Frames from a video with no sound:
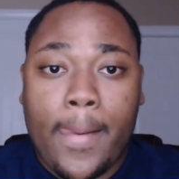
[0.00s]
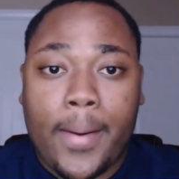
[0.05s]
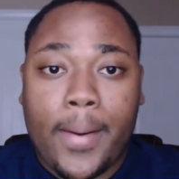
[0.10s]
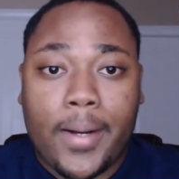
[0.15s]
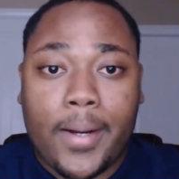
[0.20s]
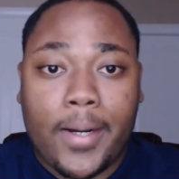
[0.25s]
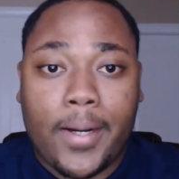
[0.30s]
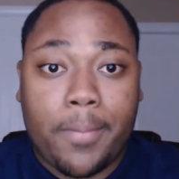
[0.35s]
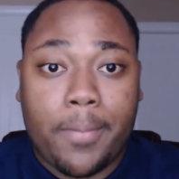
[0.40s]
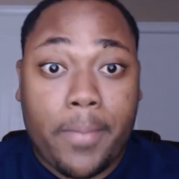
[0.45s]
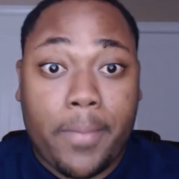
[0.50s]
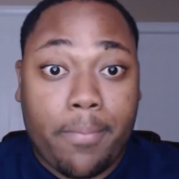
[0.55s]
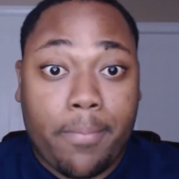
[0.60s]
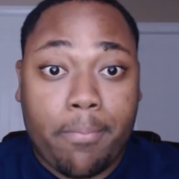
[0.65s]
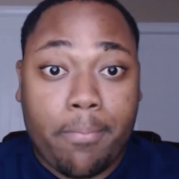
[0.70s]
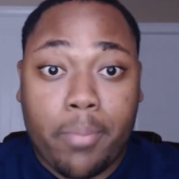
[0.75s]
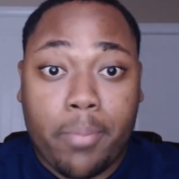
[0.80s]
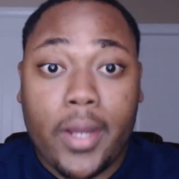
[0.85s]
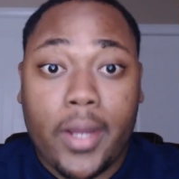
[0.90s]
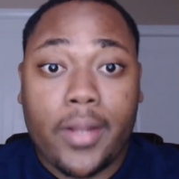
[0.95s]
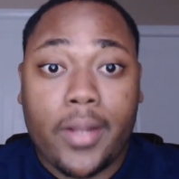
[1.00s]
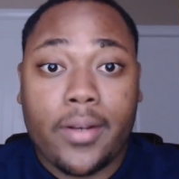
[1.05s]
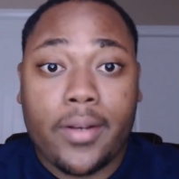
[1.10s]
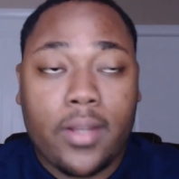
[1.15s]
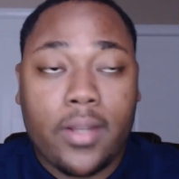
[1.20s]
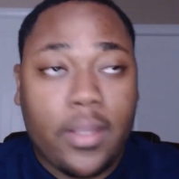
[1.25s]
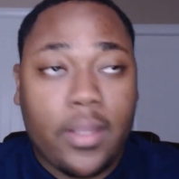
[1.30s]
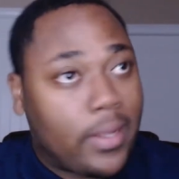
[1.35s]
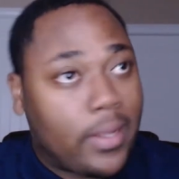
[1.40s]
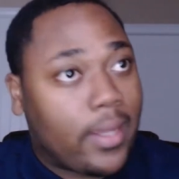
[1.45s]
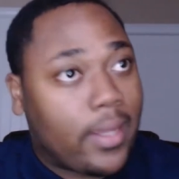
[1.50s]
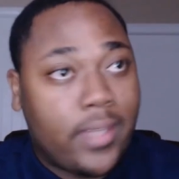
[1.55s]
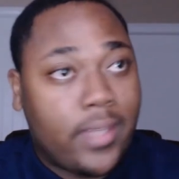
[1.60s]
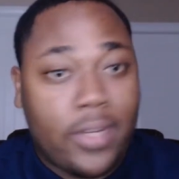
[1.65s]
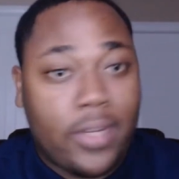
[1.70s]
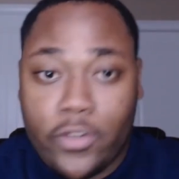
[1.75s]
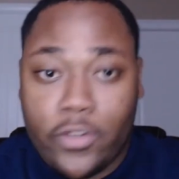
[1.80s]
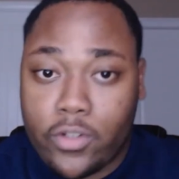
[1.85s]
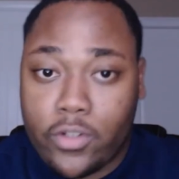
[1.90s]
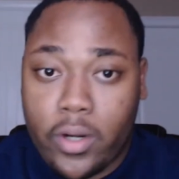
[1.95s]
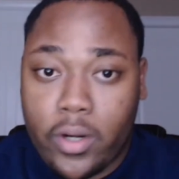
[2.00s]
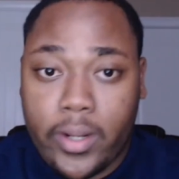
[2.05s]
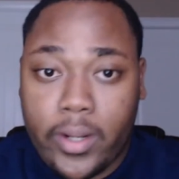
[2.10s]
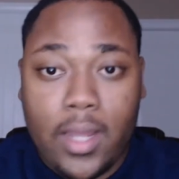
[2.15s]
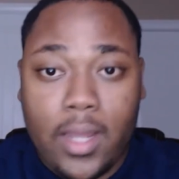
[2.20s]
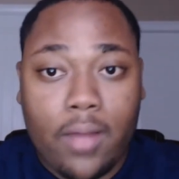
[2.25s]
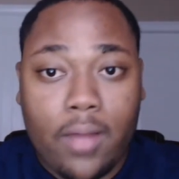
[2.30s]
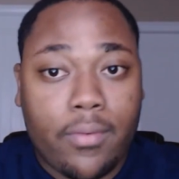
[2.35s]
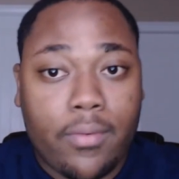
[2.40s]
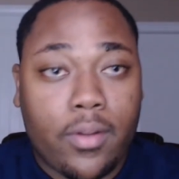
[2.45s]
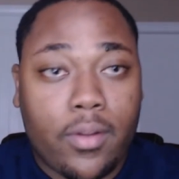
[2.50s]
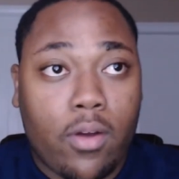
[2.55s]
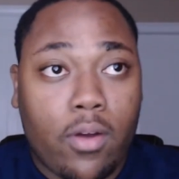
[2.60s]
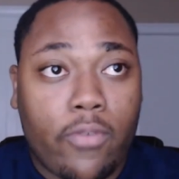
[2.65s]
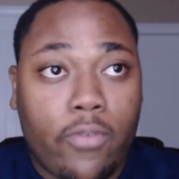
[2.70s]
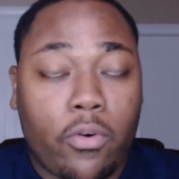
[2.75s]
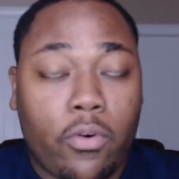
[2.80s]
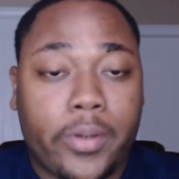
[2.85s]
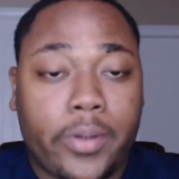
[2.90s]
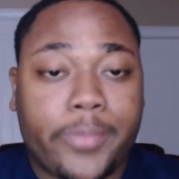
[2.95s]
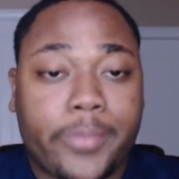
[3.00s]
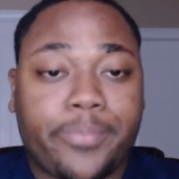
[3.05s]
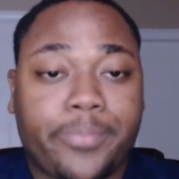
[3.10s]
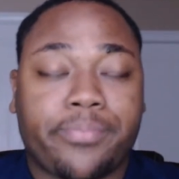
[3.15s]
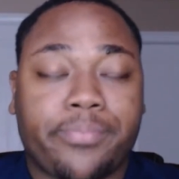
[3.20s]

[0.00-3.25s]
Um, but it, like I said, if you're starting out, go for it.